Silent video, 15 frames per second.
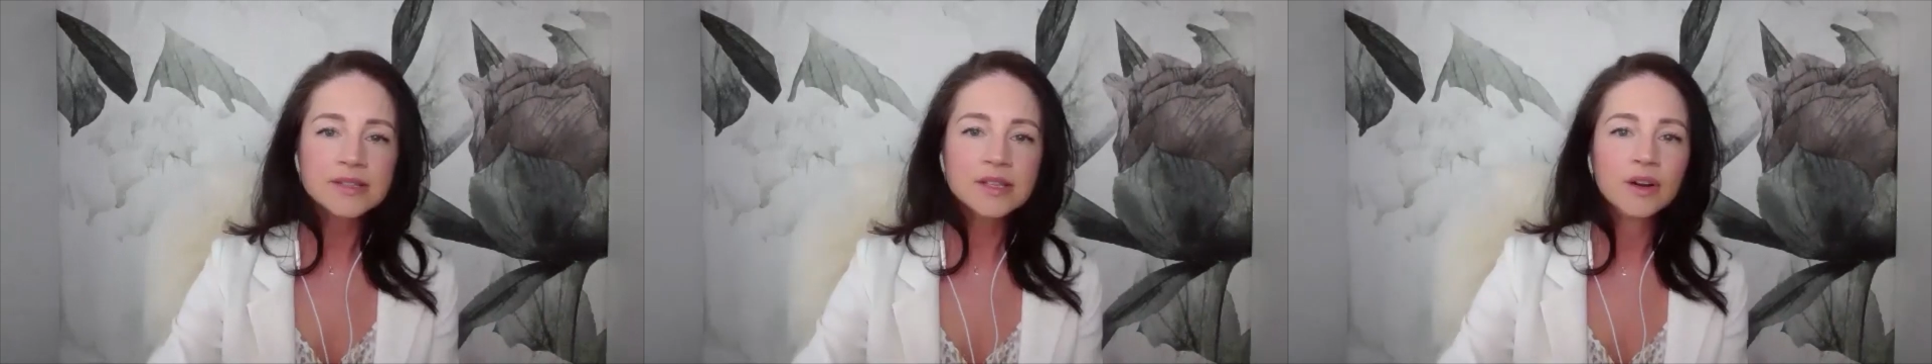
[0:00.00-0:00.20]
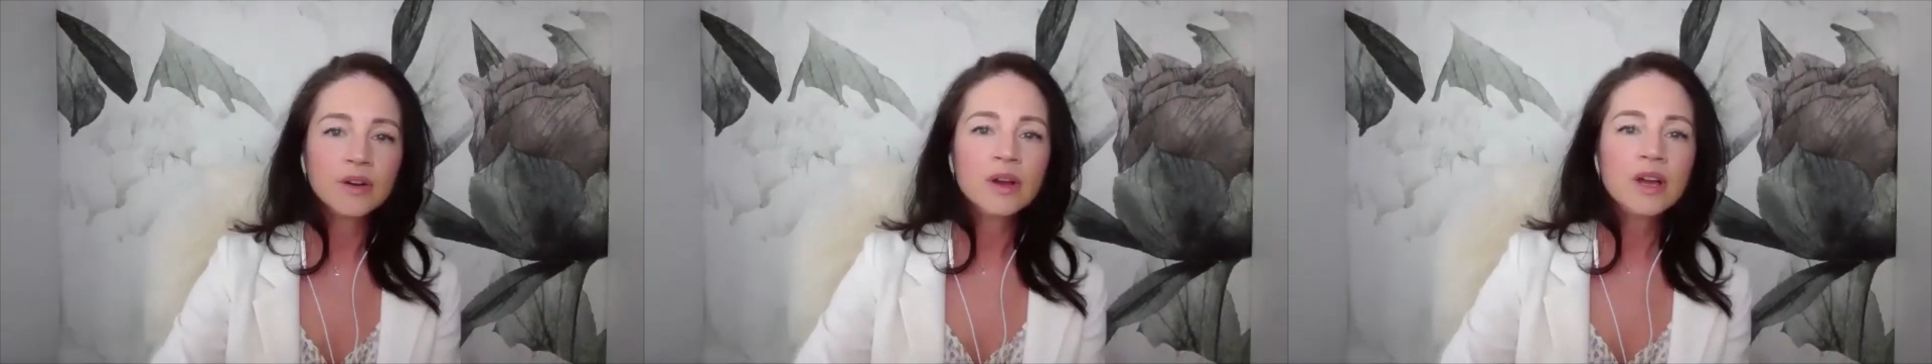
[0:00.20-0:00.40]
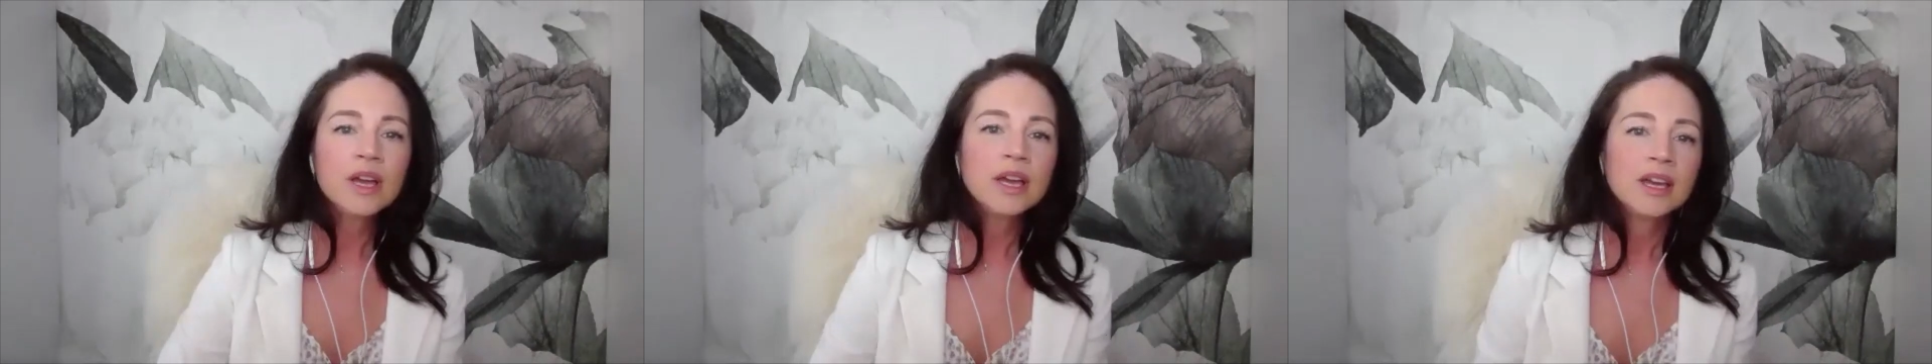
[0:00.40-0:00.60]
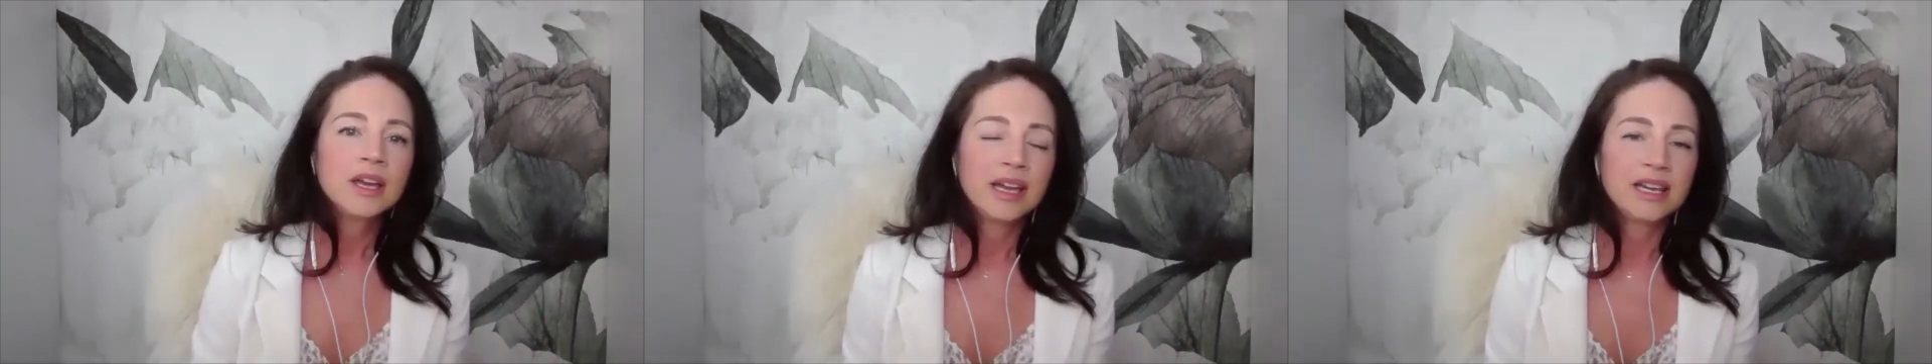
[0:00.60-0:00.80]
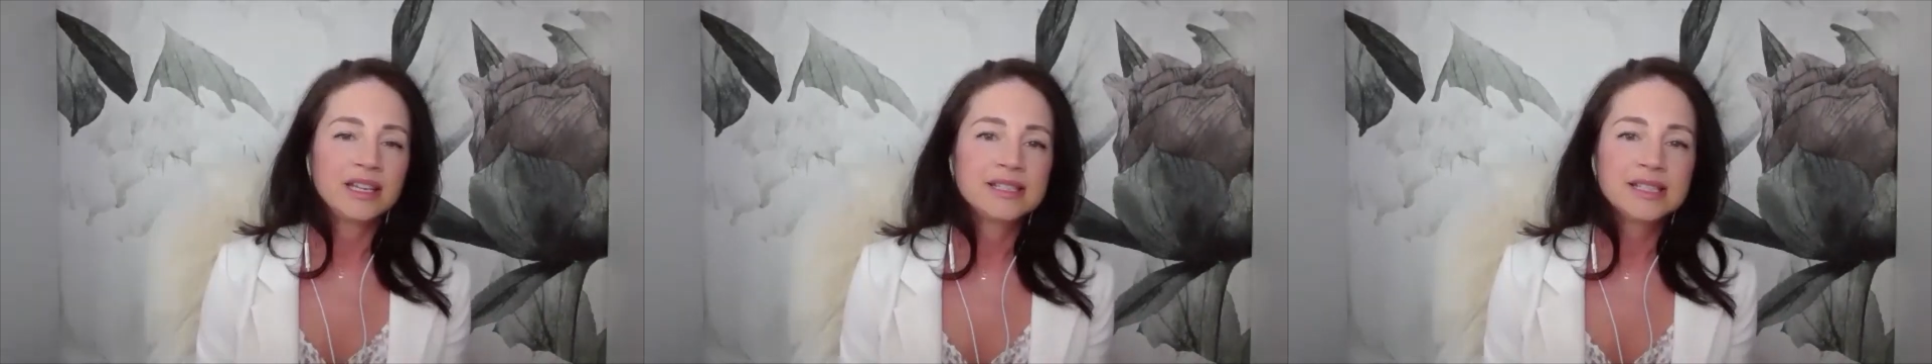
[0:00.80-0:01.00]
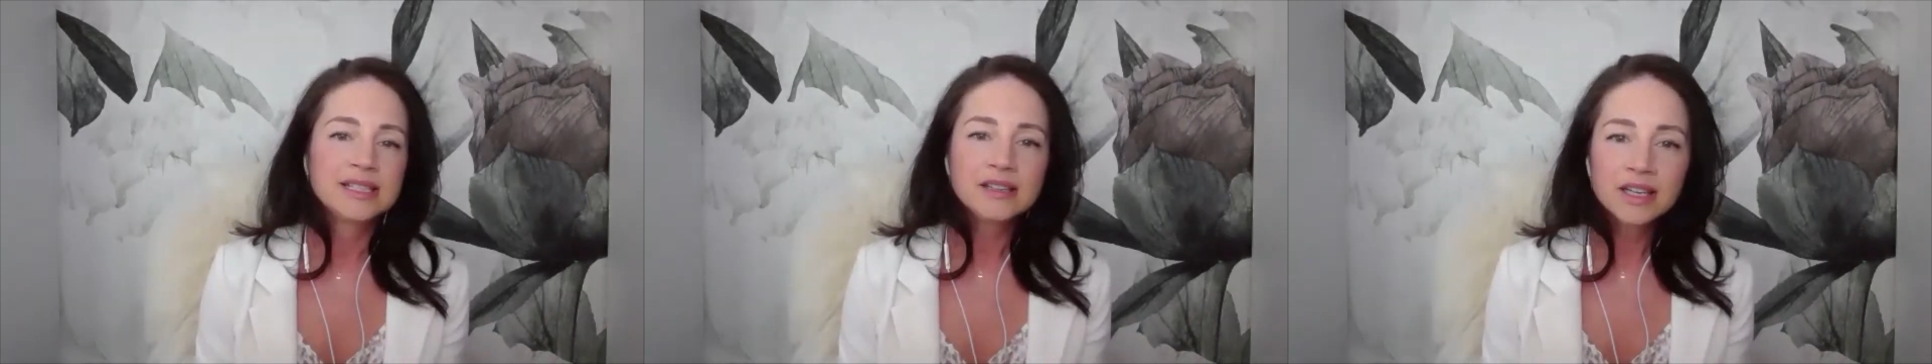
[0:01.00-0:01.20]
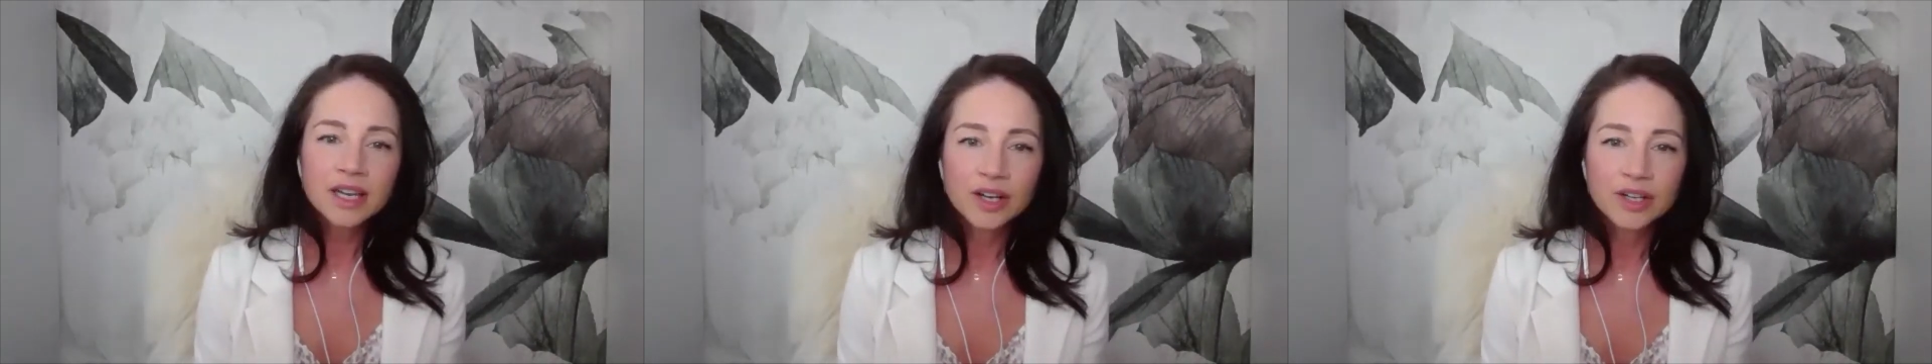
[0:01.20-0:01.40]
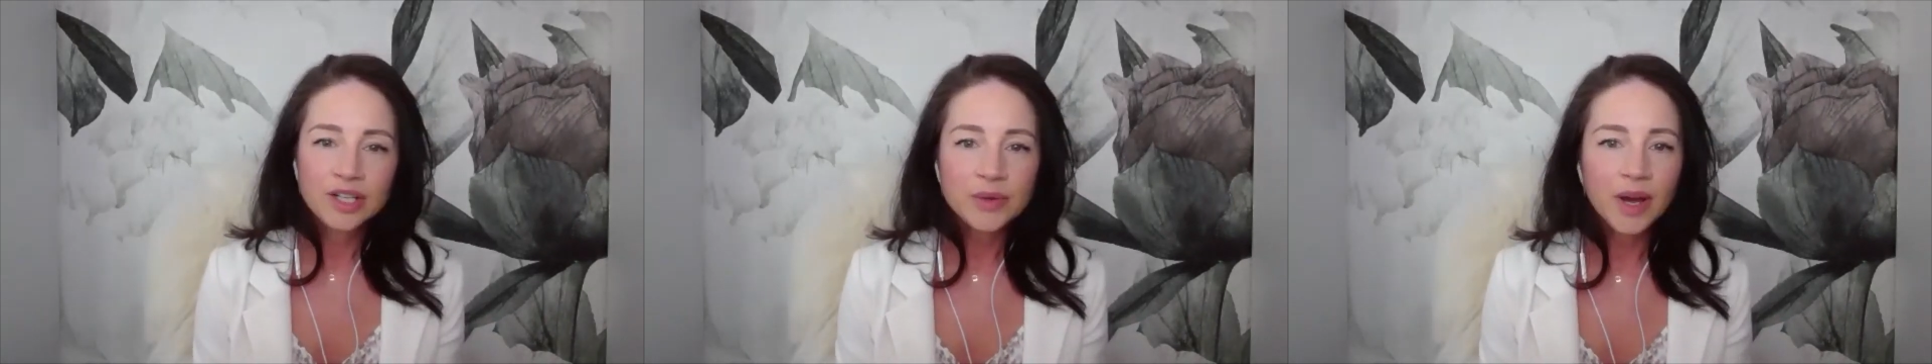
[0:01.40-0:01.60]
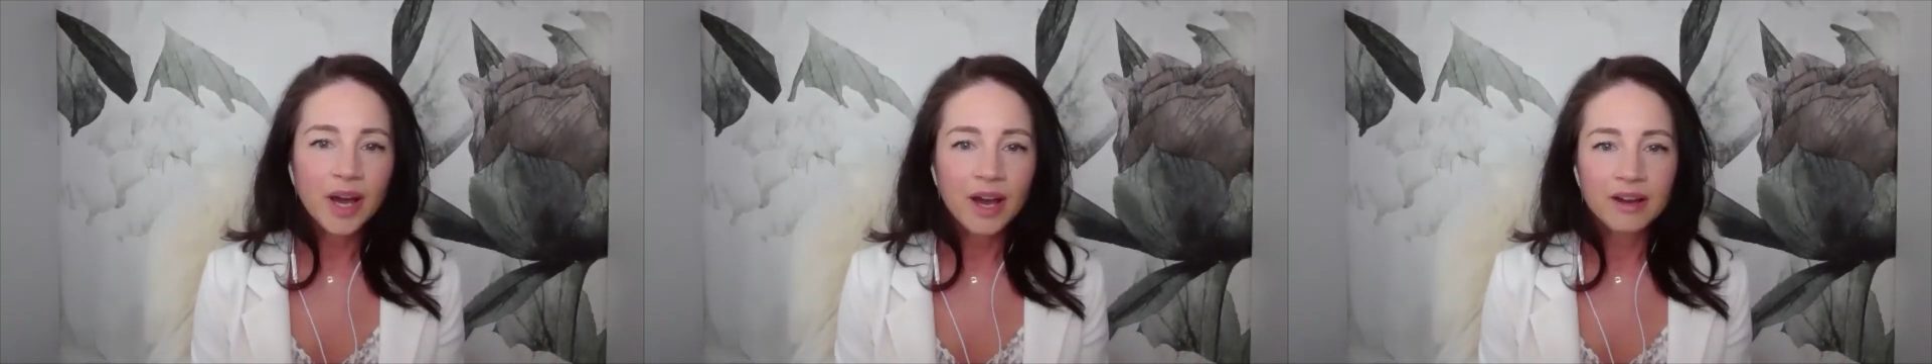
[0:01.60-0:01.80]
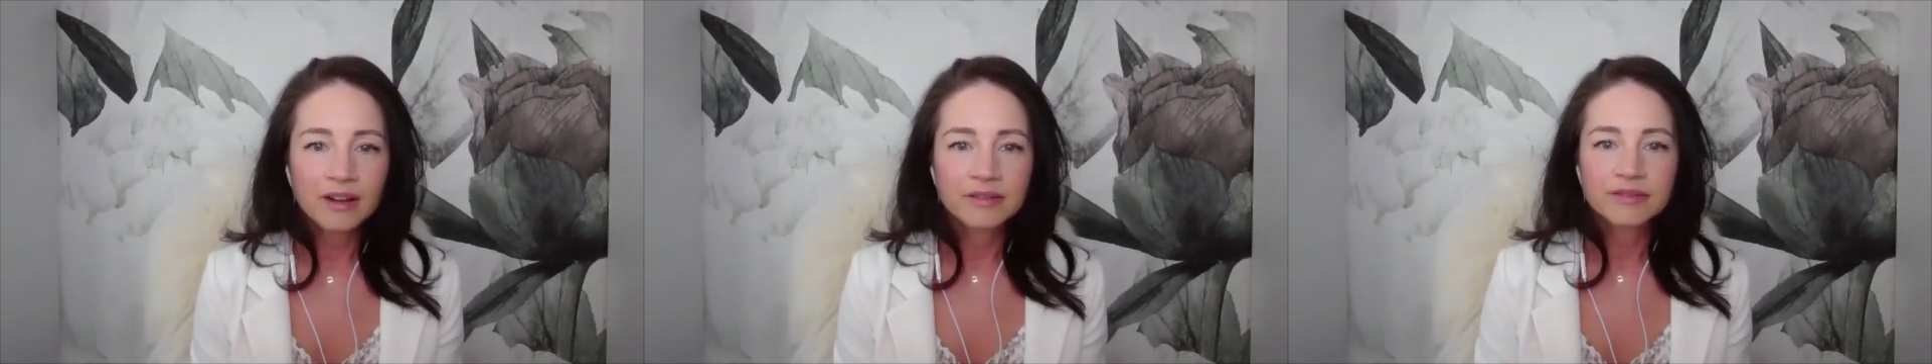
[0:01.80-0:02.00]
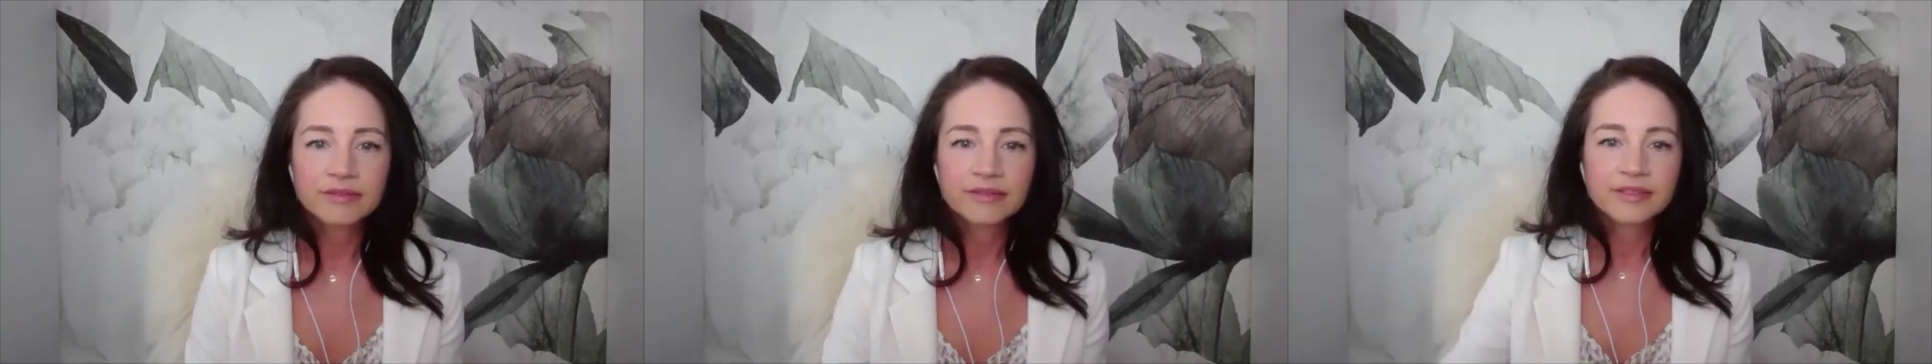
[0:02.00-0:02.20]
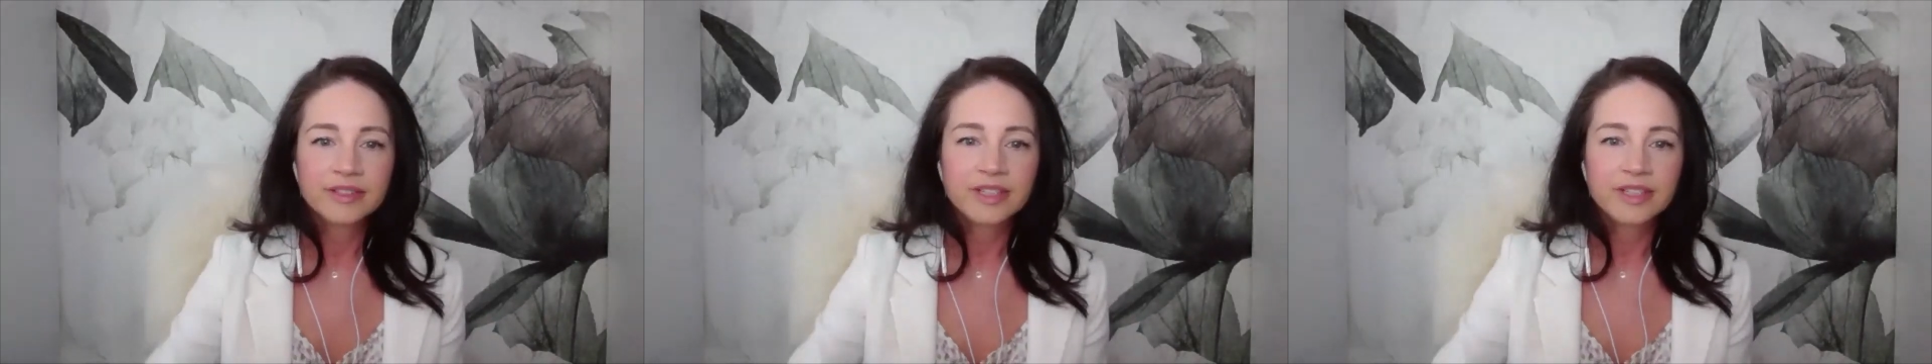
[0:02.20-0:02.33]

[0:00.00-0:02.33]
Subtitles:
So in silicone, you have,